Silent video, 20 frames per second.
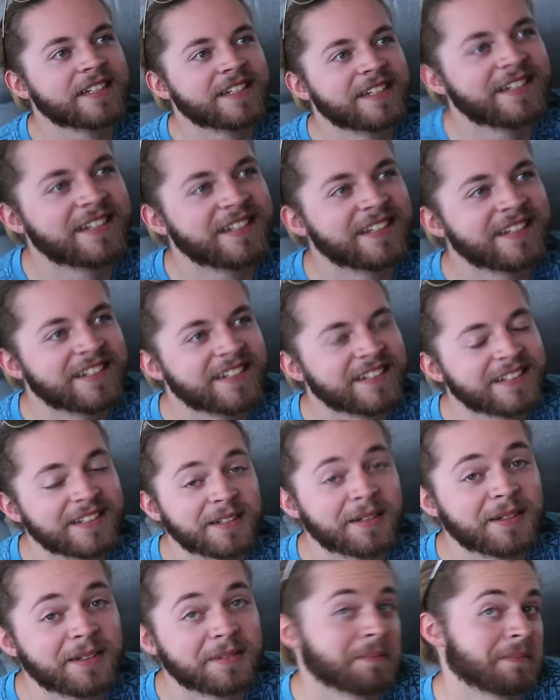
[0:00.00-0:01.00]
Mm-hmm.
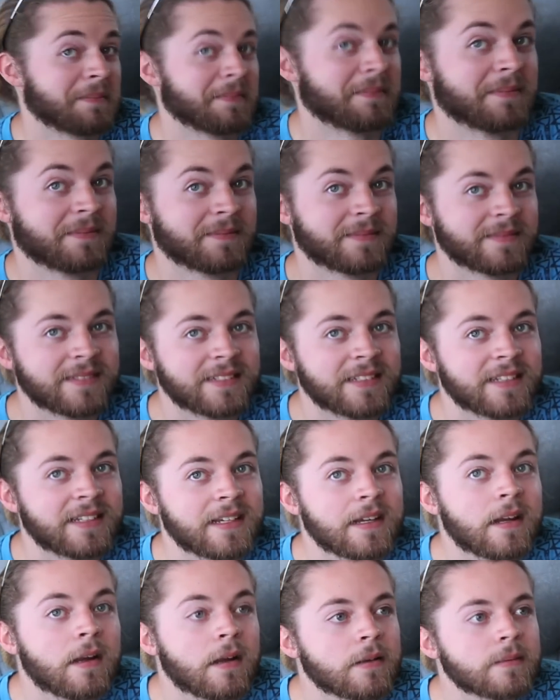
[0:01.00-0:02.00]
And you've known this?